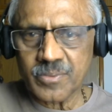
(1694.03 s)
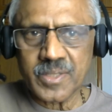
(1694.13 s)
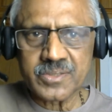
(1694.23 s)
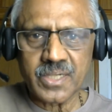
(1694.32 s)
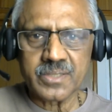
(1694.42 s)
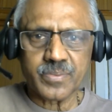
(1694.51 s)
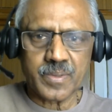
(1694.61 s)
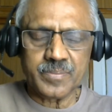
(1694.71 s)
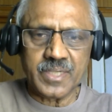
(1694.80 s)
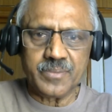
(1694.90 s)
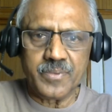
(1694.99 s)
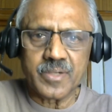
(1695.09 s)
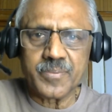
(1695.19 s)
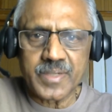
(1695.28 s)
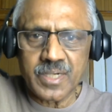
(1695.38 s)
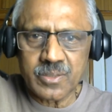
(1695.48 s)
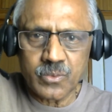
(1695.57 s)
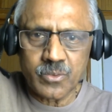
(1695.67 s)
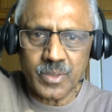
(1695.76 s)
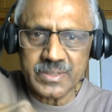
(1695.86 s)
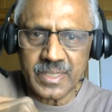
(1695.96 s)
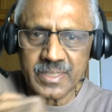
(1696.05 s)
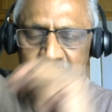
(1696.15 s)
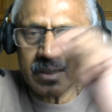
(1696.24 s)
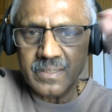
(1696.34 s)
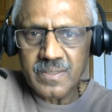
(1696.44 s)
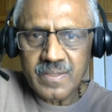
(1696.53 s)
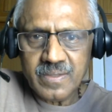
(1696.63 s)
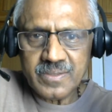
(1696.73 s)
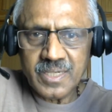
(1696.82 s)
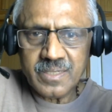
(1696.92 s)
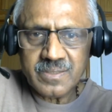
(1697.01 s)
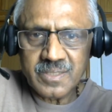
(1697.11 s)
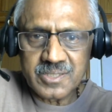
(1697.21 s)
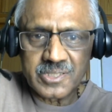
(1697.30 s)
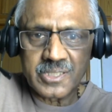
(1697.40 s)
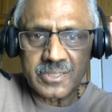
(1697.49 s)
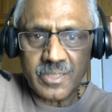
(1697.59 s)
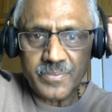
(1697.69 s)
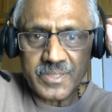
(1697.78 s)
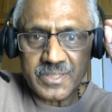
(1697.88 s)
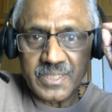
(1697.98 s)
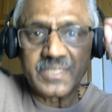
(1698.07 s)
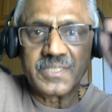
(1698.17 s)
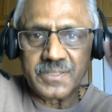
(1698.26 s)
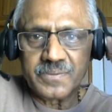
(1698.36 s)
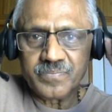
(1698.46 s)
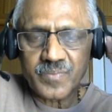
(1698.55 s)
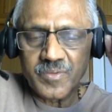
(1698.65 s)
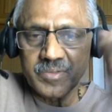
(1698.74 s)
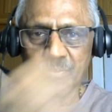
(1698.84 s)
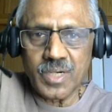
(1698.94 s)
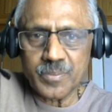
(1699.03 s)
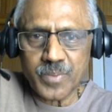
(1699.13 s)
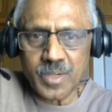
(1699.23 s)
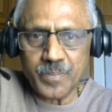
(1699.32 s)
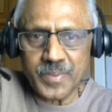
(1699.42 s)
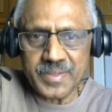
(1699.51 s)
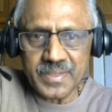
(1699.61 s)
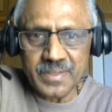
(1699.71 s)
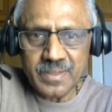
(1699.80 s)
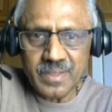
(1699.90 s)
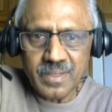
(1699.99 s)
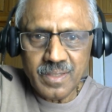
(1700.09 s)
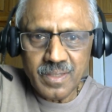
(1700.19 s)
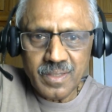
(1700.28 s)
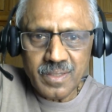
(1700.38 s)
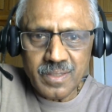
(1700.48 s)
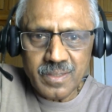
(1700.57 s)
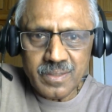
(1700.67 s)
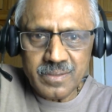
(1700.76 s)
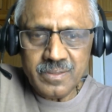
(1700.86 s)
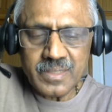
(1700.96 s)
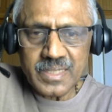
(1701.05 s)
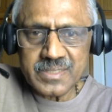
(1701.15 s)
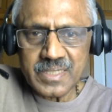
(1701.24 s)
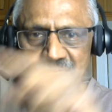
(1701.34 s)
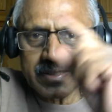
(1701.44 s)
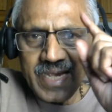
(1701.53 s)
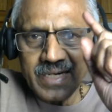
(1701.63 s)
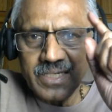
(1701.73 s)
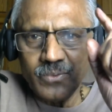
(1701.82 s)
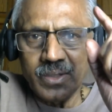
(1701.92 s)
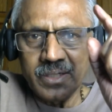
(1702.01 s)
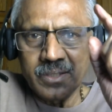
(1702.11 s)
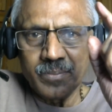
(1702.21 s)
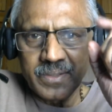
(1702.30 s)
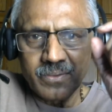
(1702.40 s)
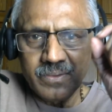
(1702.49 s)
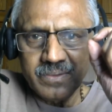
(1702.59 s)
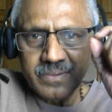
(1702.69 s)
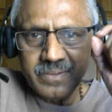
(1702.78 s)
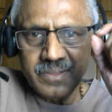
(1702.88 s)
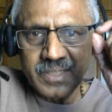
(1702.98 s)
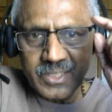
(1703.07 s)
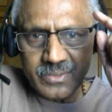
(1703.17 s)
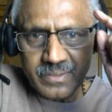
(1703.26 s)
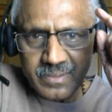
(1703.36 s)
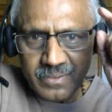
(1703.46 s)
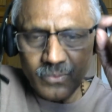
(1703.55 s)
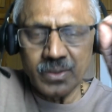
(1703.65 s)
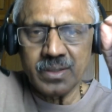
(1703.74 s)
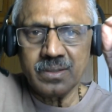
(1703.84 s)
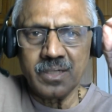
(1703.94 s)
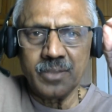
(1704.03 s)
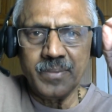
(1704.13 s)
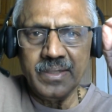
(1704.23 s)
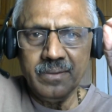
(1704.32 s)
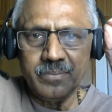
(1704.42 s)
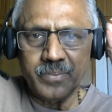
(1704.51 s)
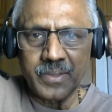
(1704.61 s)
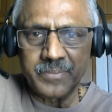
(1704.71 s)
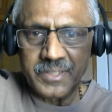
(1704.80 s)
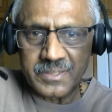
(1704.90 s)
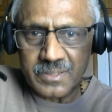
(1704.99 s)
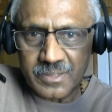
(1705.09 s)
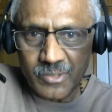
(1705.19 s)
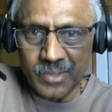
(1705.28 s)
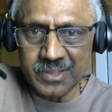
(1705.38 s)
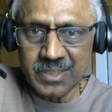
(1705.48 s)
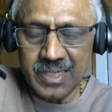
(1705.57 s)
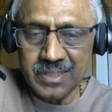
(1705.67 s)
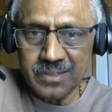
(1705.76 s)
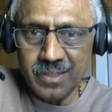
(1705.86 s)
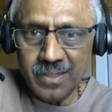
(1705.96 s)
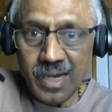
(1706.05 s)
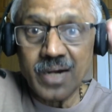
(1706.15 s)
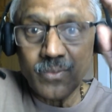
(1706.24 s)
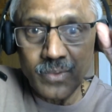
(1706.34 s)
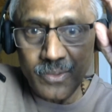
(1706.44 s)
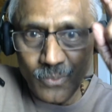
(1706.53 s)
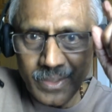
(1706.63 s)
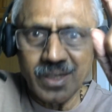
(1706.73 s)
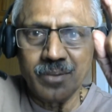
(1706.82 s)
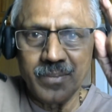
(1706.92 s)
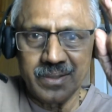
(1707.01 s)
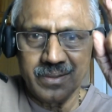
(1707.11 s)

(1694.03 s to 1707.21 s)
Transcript: of choice, from that what we conclude was the existence of a set E with what property? E has exactly one element. It has one element from each equivalence class and only one element.